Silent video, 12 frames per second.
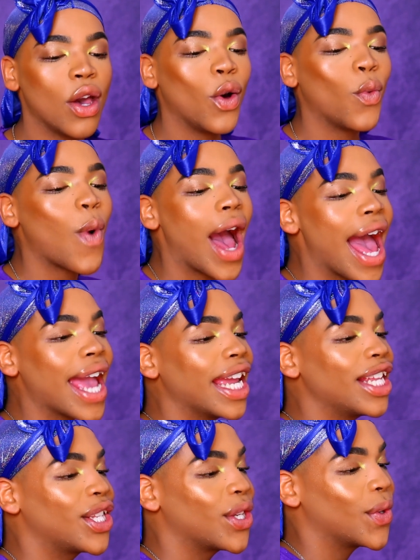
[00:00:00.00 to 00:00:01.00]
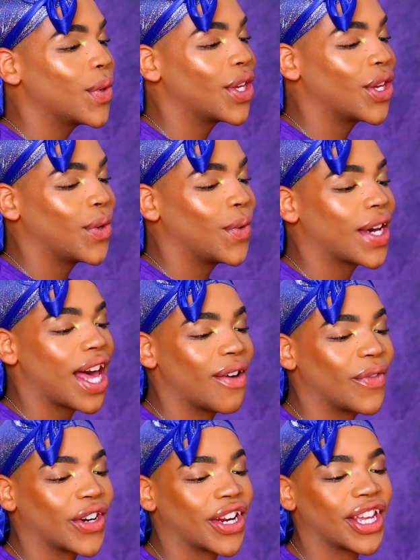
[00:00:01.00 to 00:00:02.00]
Why do you
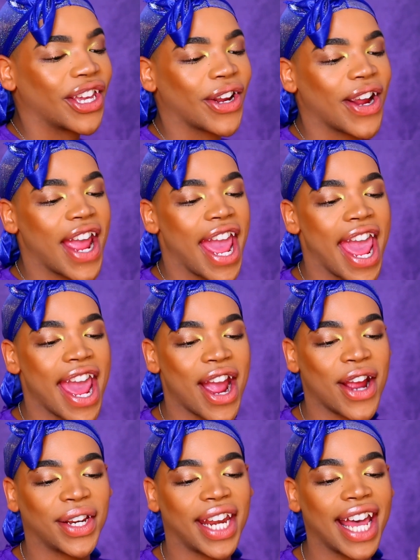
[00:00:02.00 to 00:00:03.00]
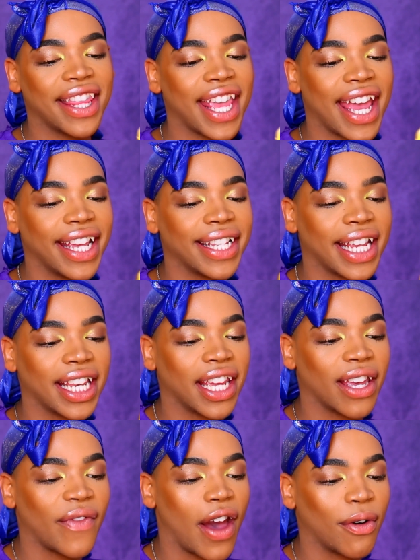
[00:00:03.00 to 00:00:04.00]
cover your hair? Not that it's
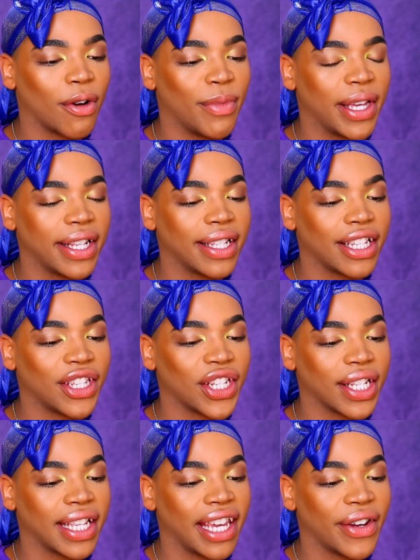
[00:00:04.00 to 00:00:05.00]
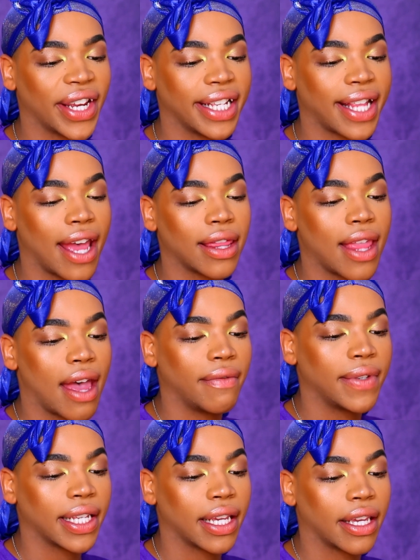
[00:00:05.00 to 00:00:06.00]
any of our business, just curious. I
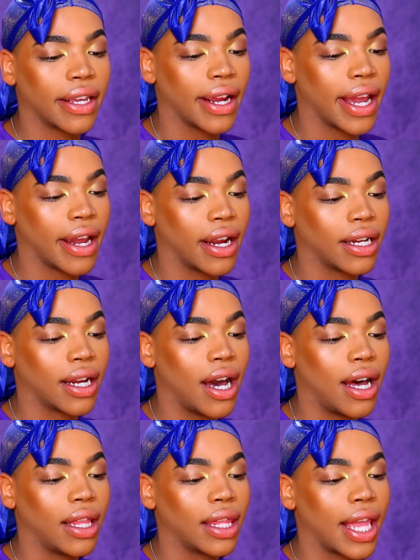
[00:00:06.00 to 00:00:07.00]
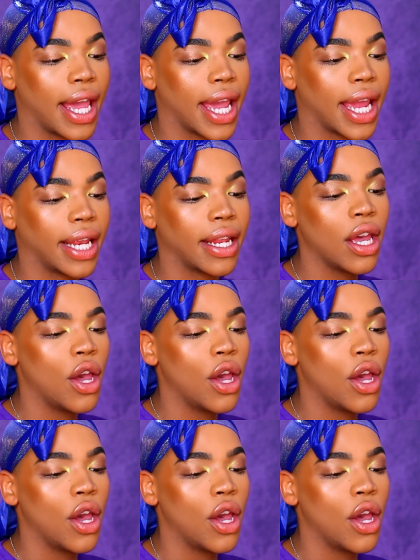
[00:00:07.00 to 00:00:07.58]
love seeing your hair all laid